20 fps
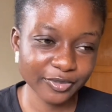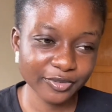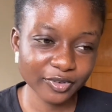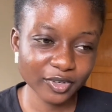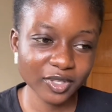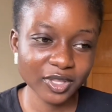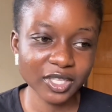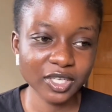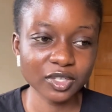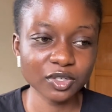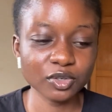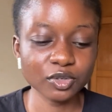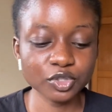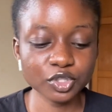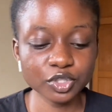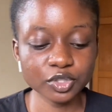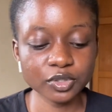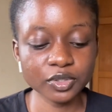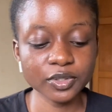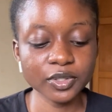the
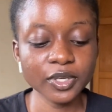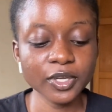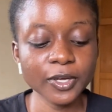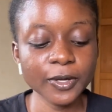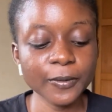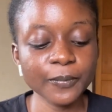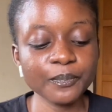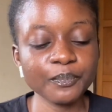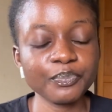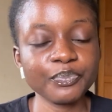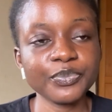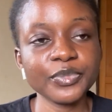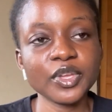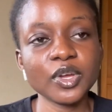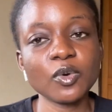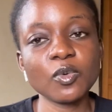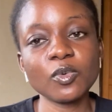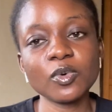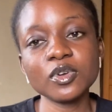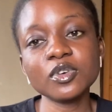induction,
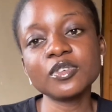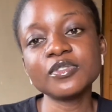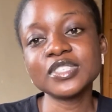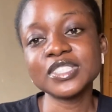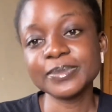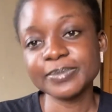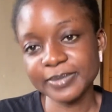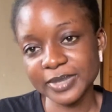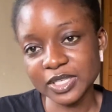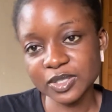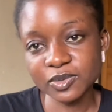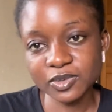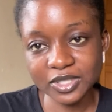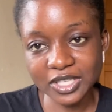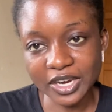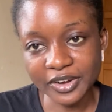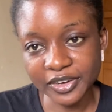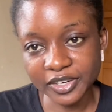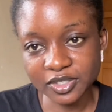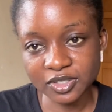one of the medical
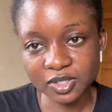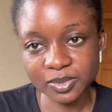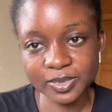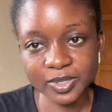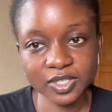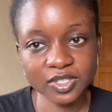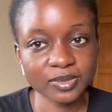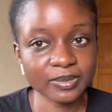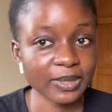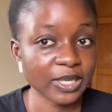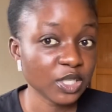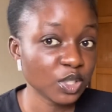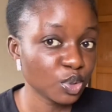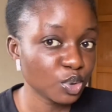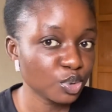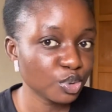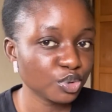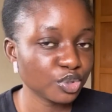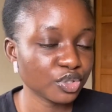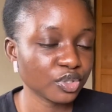directors, because my
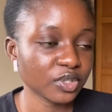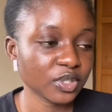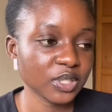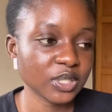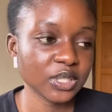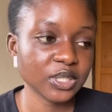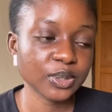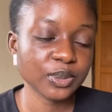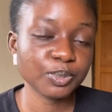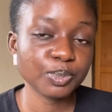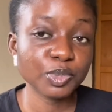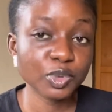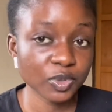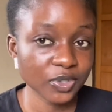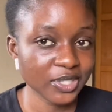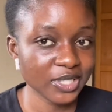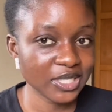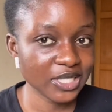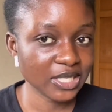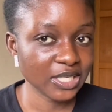school does
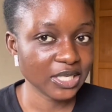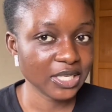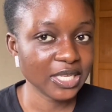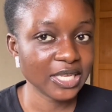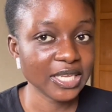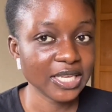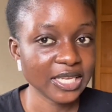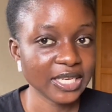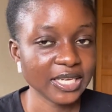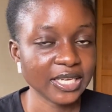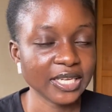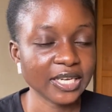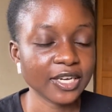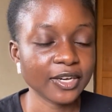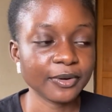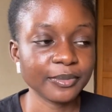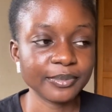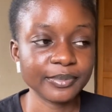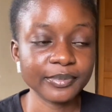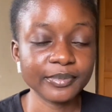posting in
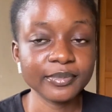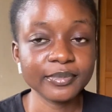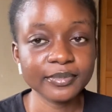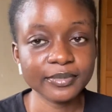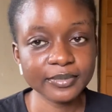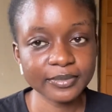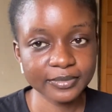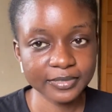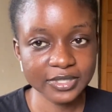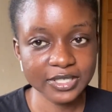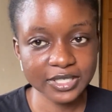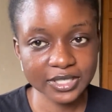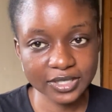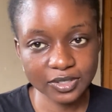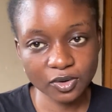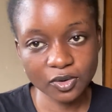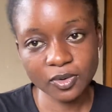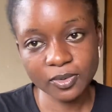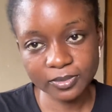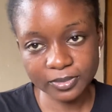
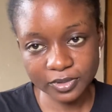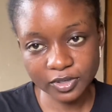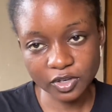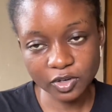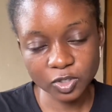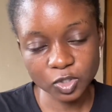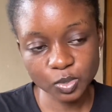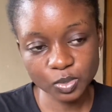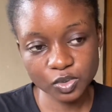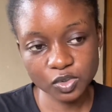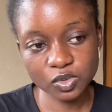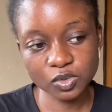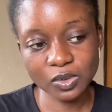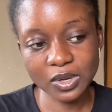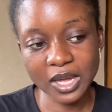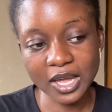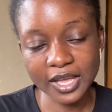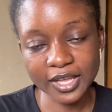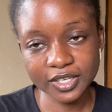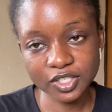the hospital
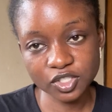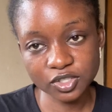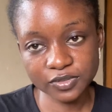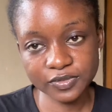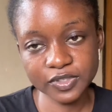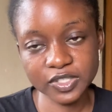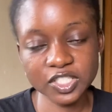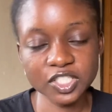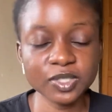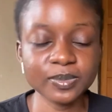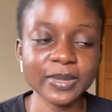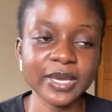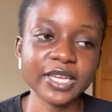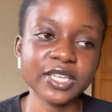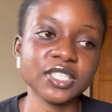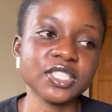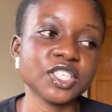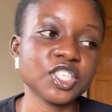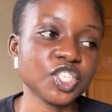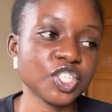I just finished my
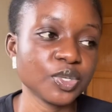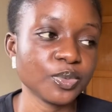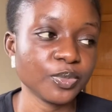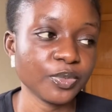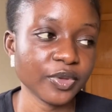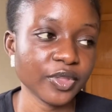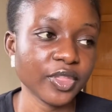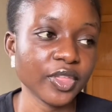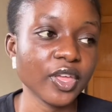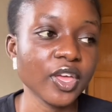internship with.